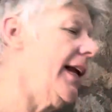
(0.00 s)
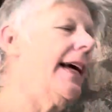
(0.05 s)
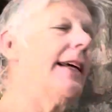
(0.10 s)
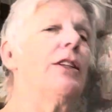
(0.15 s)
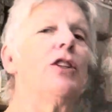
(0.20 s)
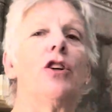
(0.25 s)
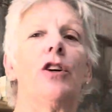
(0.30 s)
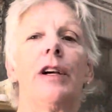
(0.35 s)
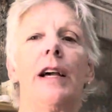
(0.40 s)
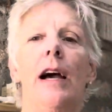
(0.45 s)
I
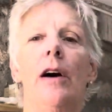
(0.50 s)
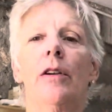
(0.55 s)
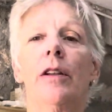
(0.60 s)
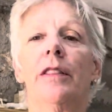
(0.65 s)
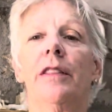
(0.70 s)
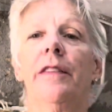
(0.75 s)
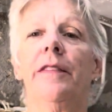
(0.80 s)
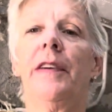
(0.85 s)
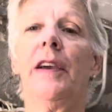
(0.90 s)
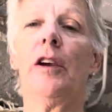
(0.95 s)
took out at
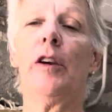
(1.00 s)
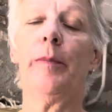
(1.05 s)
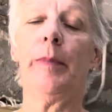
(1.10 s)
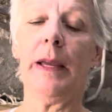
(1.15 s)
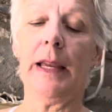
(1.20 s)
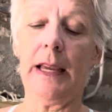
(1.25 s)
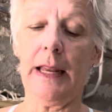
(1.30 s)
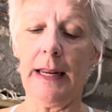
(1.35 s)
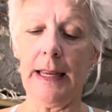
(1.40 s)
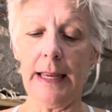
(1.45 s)
the very
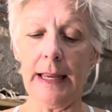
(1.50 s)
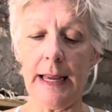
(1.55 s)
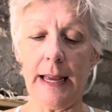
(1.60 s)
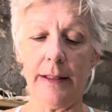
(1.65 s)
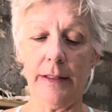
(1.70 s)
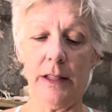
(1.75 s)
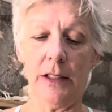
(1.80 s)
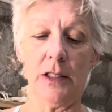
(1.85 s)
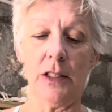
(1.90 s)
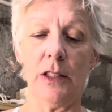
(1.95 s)
beginning,
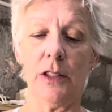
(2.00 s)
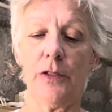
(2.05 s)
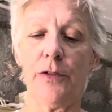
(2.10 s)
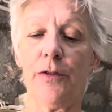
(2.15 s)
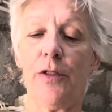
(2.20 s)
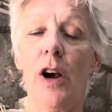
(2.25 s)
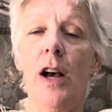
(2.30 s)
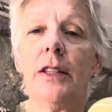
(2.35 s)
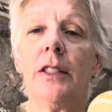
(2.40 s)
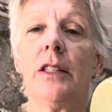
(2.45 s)
and this is
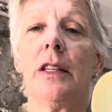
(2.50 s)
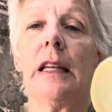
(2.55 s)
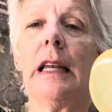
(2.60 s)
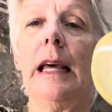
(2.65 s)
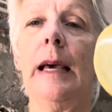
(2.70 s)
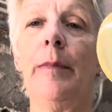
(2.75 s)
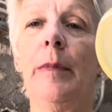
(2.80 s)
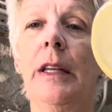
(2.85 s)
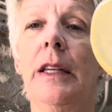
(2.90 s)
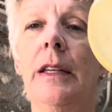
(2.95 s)
frosted
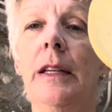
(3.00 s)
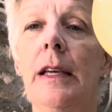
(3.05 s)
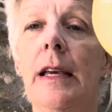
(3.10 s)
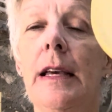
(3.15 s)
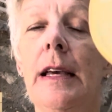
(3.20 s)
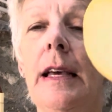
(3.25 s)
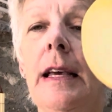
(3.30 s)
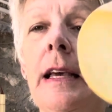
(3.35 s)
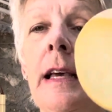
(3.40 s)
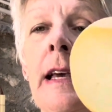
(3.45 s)
lemon.
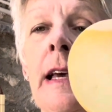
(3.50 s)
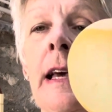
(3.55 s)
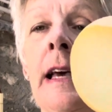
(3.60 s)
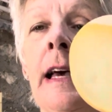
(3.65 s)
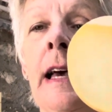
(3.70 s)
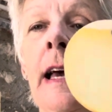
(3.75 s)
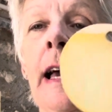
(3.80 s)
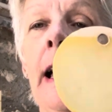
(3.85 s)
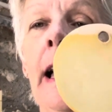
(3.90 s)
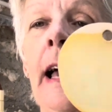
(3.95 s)

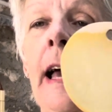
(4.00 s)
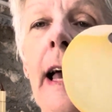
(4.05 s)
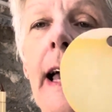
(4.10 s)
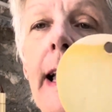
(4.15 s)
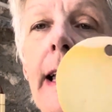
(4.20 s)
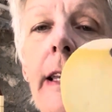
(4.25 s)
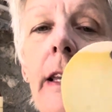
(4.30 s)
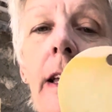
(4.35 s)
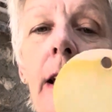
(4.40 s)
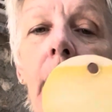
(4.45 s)

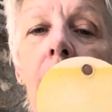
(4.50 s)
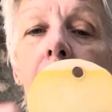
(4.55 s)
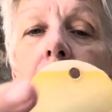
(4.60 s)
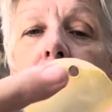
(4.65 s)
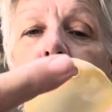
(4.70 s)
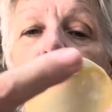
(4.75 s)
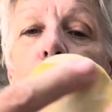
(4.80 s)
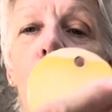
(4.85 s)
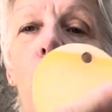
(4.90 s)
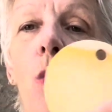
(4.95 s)
And I
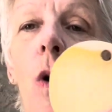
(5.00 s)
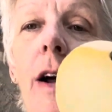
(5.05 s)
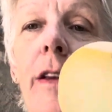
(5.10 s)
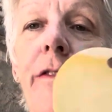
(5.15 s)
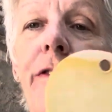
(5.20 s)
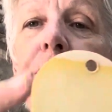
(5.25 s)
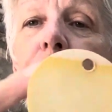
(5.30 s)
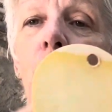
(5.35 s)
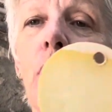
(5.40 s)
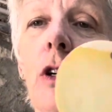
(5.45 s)
do one
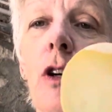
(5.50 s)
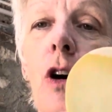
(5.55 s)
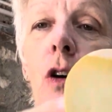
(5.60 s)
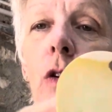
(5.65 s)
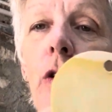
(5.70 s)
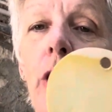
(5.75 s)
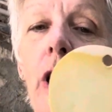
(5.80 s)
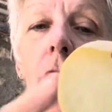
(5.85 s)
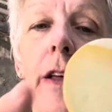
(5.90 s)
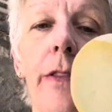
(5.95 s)
full
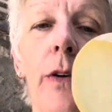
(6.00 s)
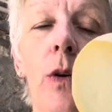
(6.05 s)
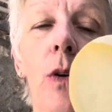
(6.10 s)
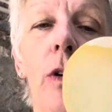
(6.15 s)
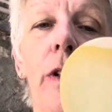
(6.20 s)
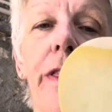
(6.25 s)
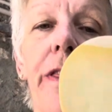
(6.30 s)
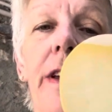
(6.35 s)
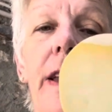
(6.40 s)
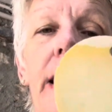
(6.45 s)
coat on the
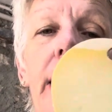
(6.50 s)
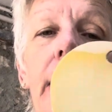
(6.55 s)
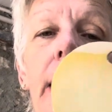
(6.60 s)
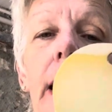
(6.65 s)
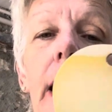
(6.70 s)
whole thing,